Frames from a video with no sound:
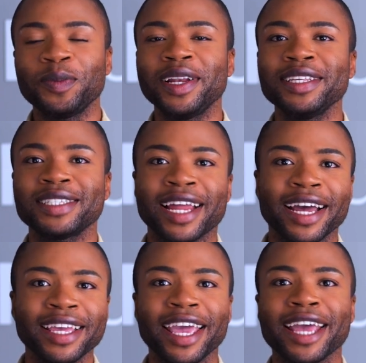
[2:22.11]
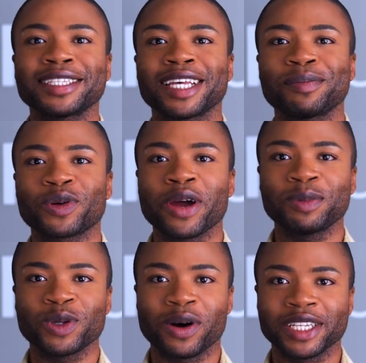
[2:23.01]
please like and
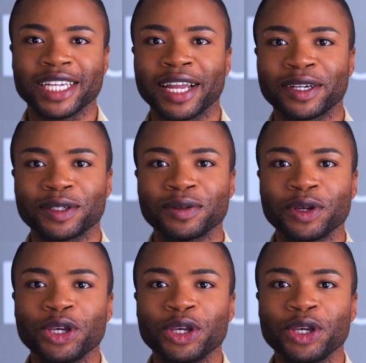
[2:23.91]
subscribe to our channel.